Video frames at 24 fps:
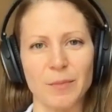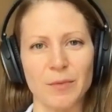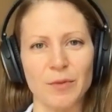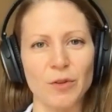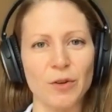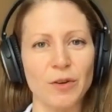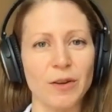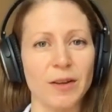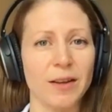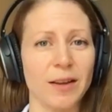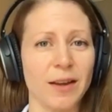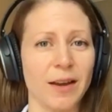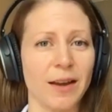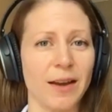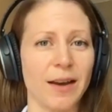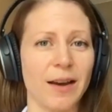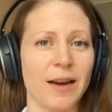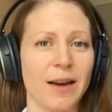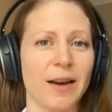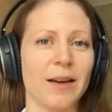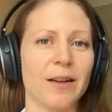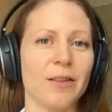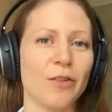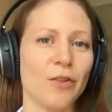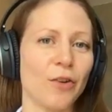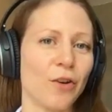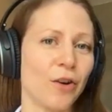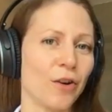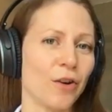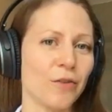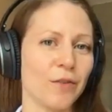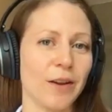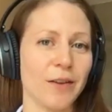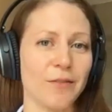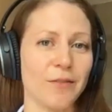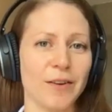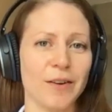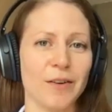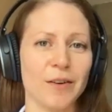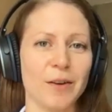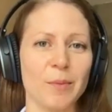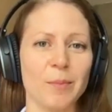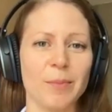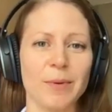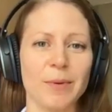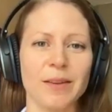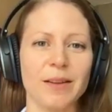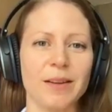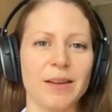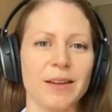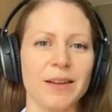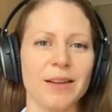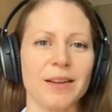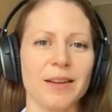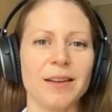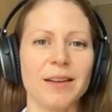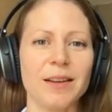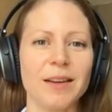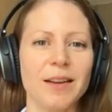looking at the heart rate variability